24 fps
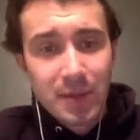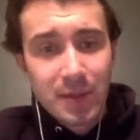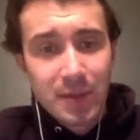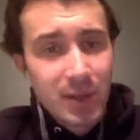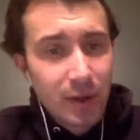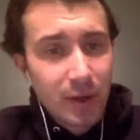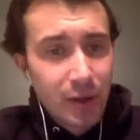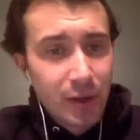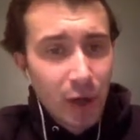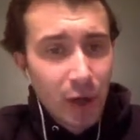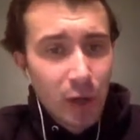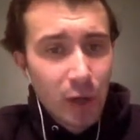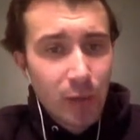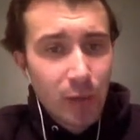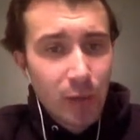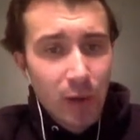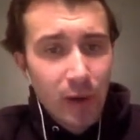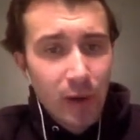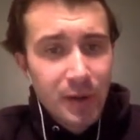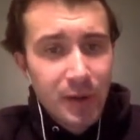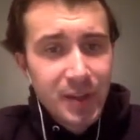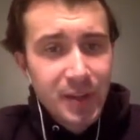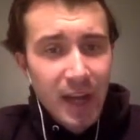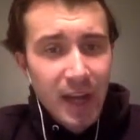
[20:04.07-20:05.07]
So
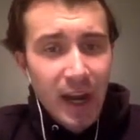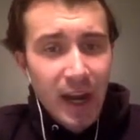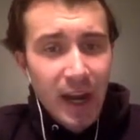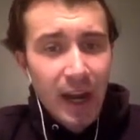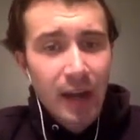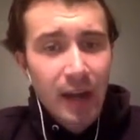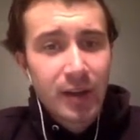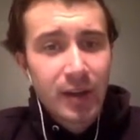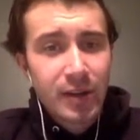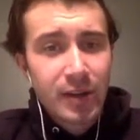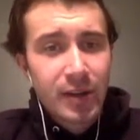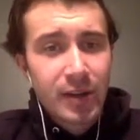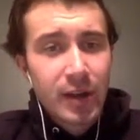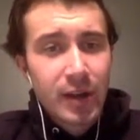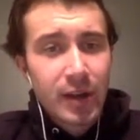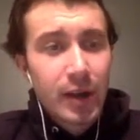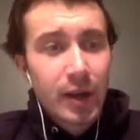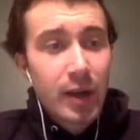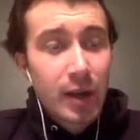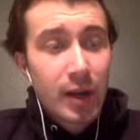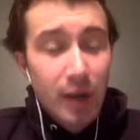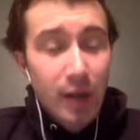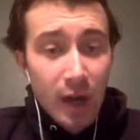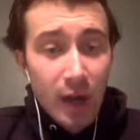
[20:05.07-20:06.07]
GoPros and
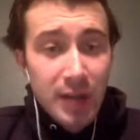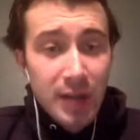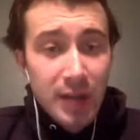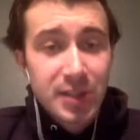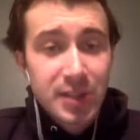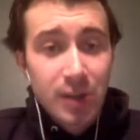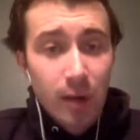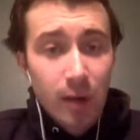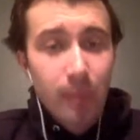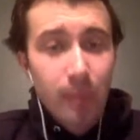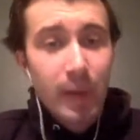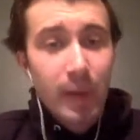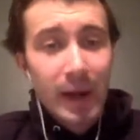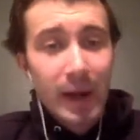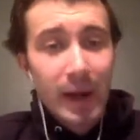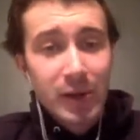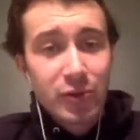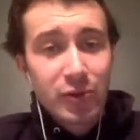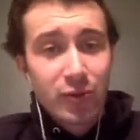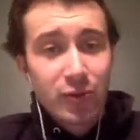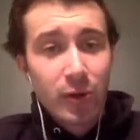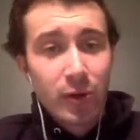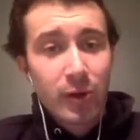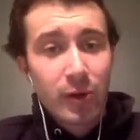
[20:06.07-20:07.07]
nice compact
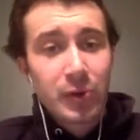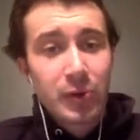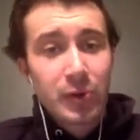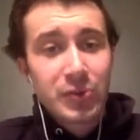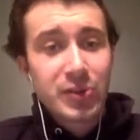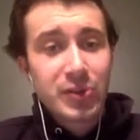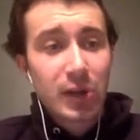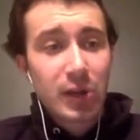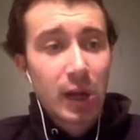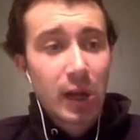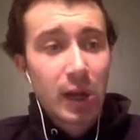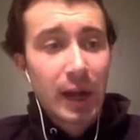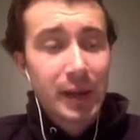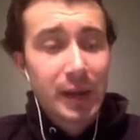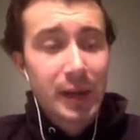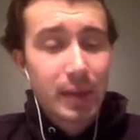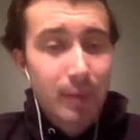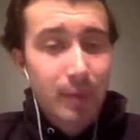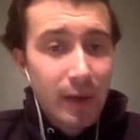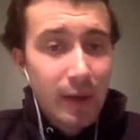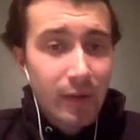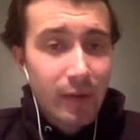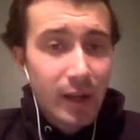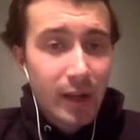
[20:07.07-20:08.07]
drones like the
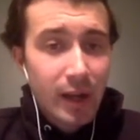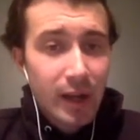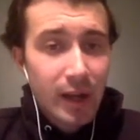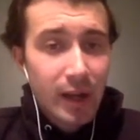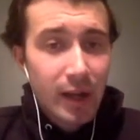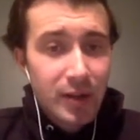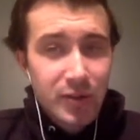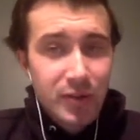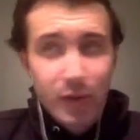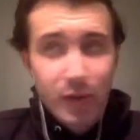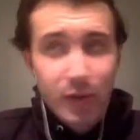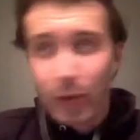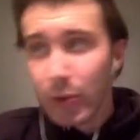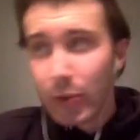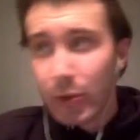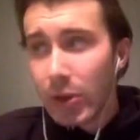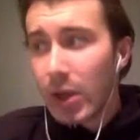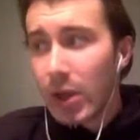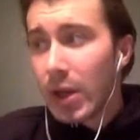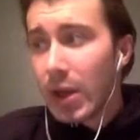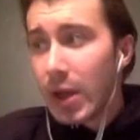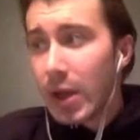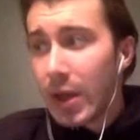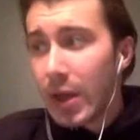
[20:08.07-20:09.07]
Mavic Air 2,
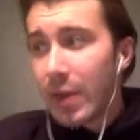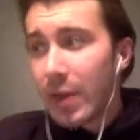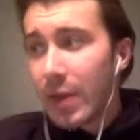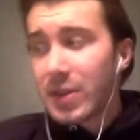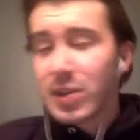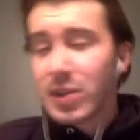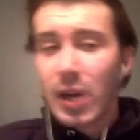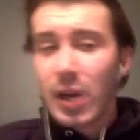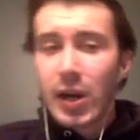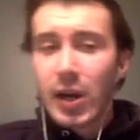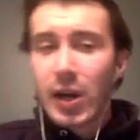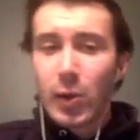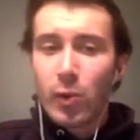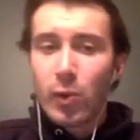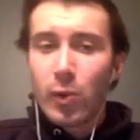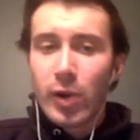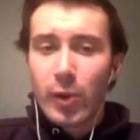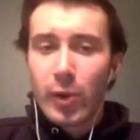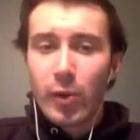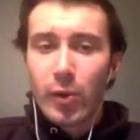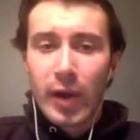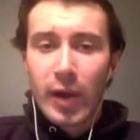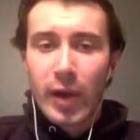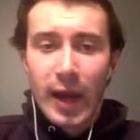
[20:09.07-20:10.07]
that's kind of what I
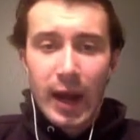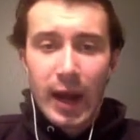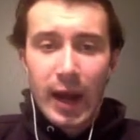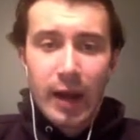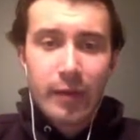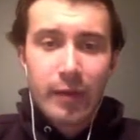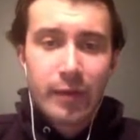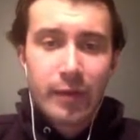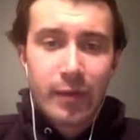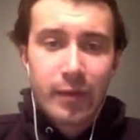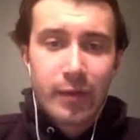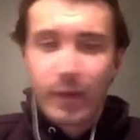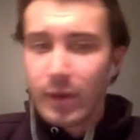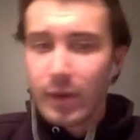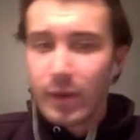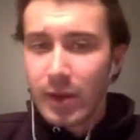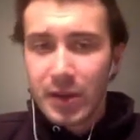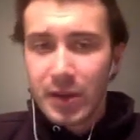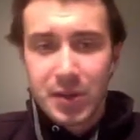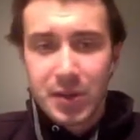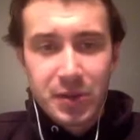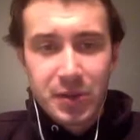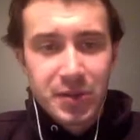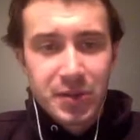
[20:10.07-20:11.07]
want to have.
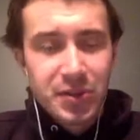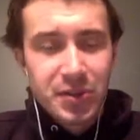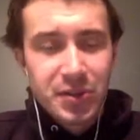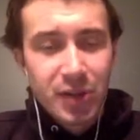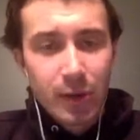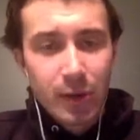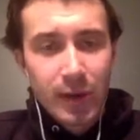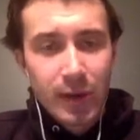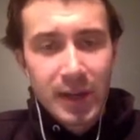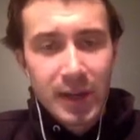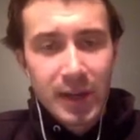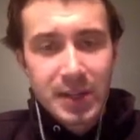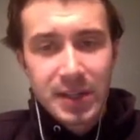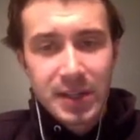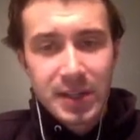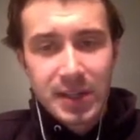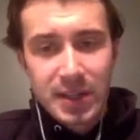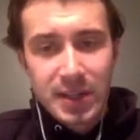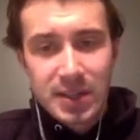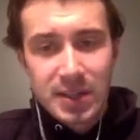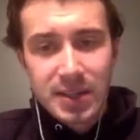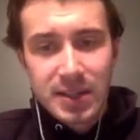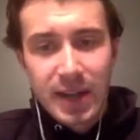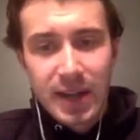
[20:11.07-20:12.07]
So it's so easy, it
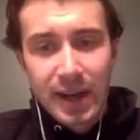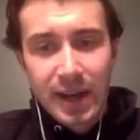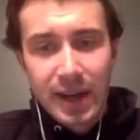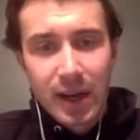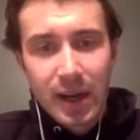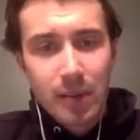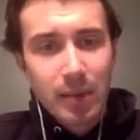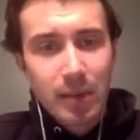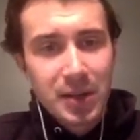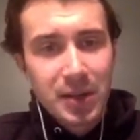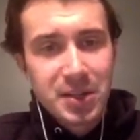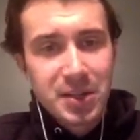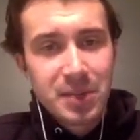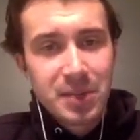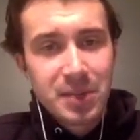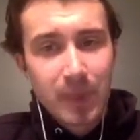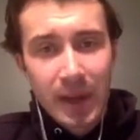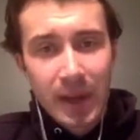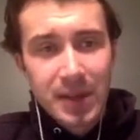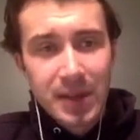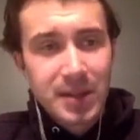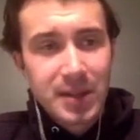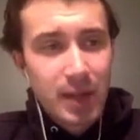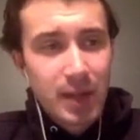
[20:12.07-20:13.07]
doesn't take up much
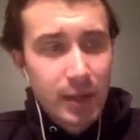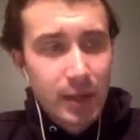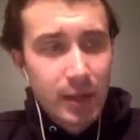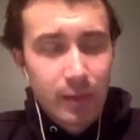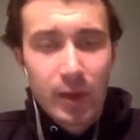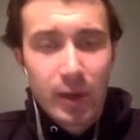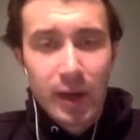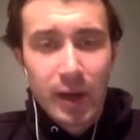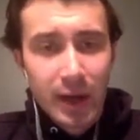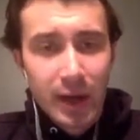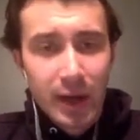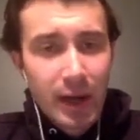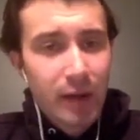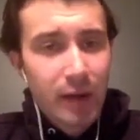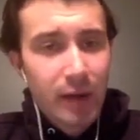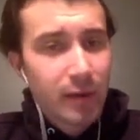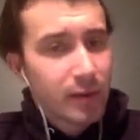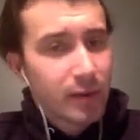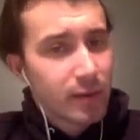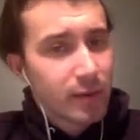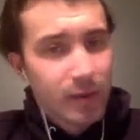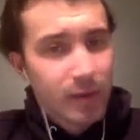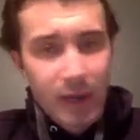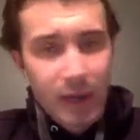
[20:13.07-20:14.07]
space. Like right
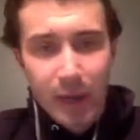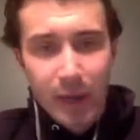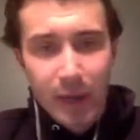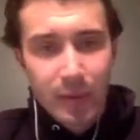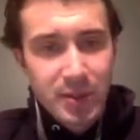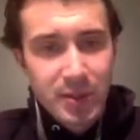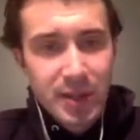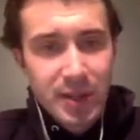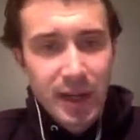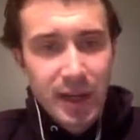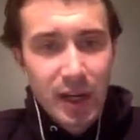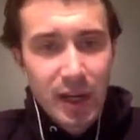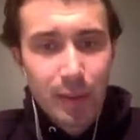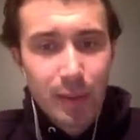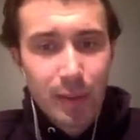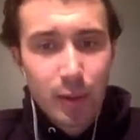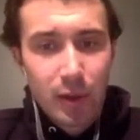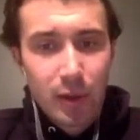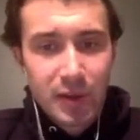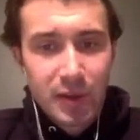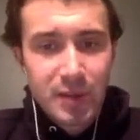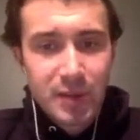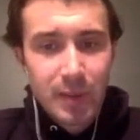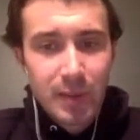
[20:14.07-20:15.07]
now, the cameras take up a
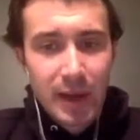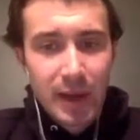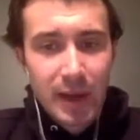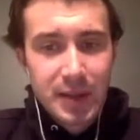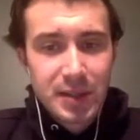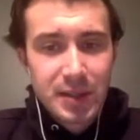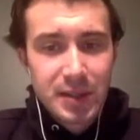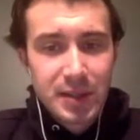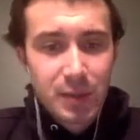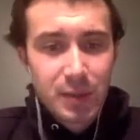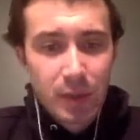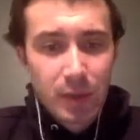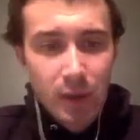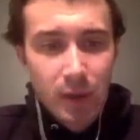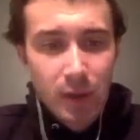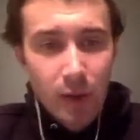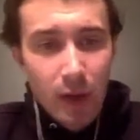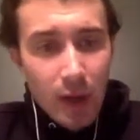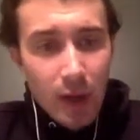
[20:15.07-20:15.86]
lot of space as well.